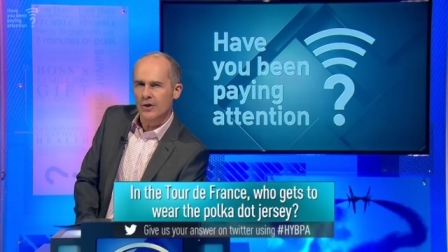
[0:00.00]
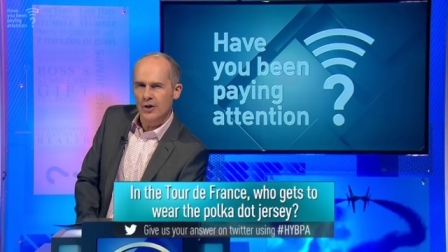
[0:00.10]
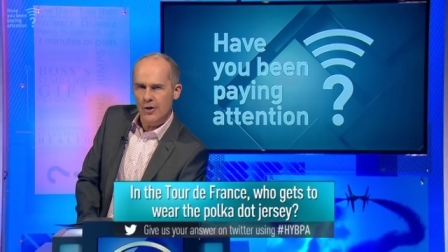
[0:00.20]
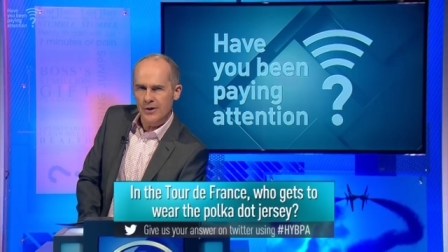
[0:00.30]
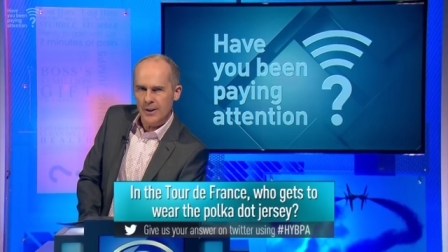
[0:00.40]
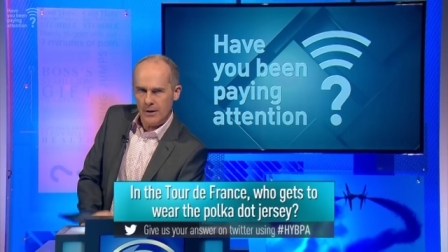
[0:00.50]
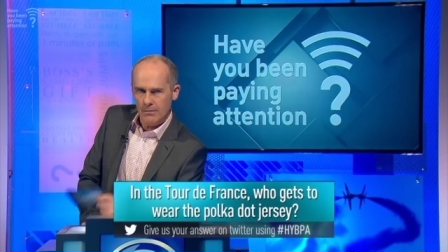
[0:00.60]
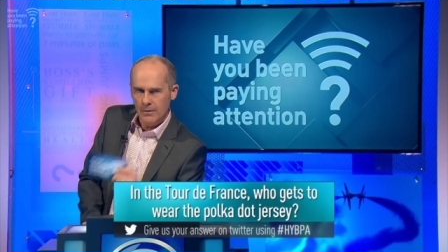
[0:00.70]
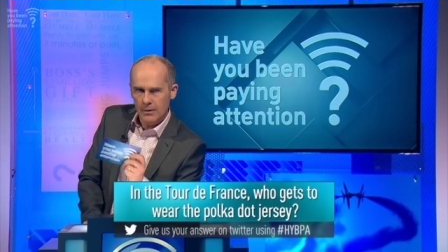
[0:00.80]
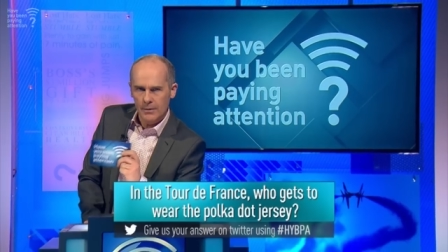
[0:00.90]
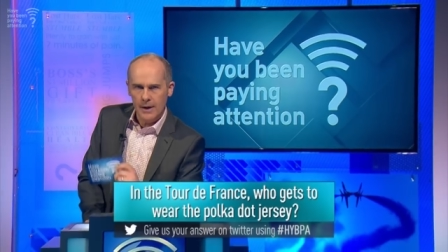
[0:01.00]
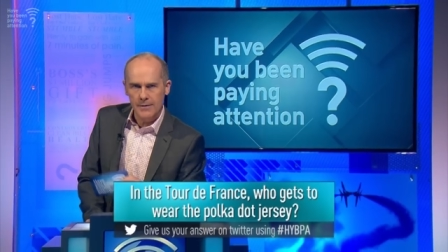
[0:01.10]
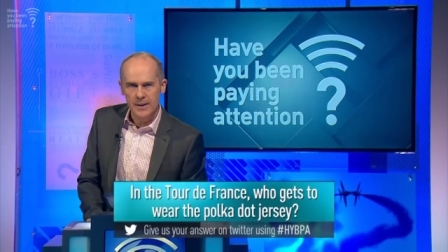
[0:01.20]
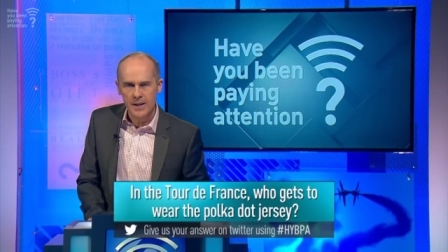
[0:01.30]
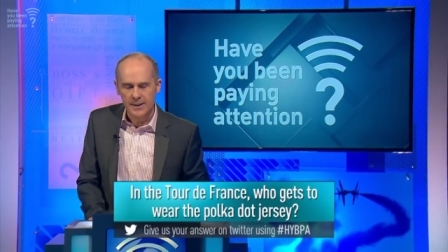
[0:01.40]
Polka Dot jersey? We'll have
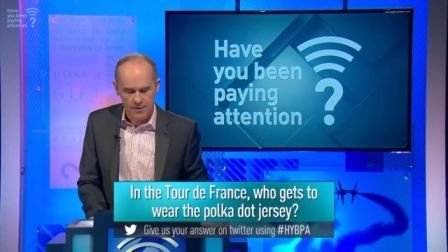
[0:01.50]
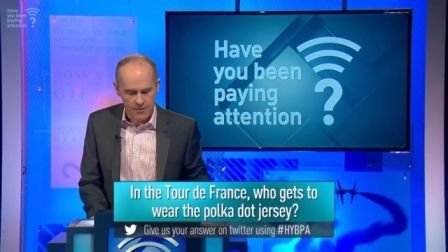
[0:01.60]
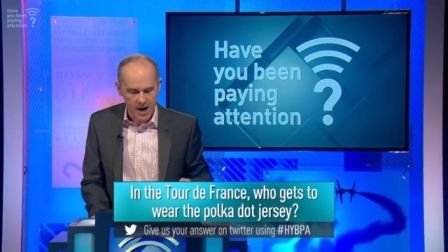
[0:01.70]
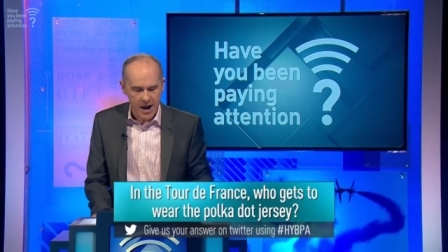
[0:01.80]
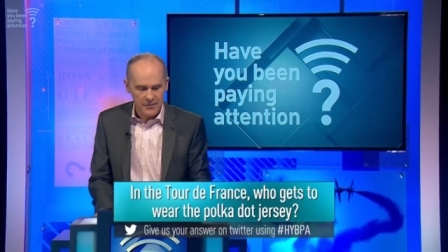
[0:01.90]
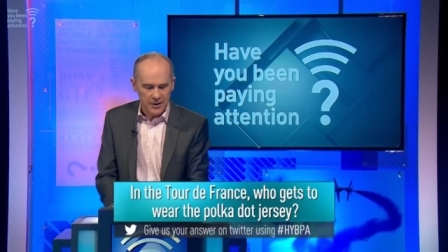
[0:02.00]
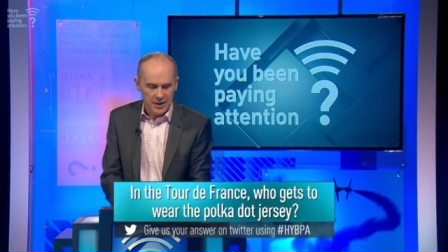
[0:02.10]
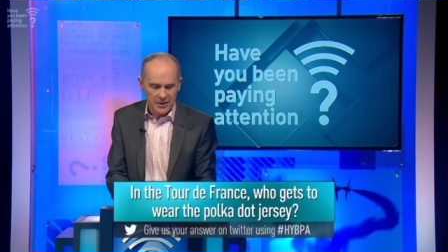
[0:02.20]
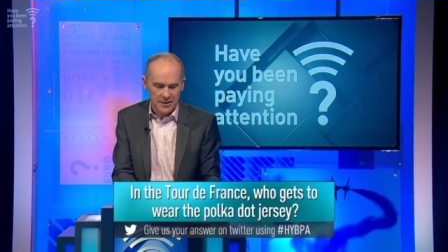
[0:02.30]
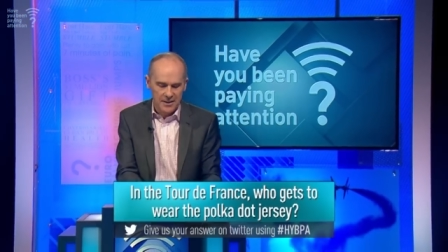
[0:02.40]
the answer right after this.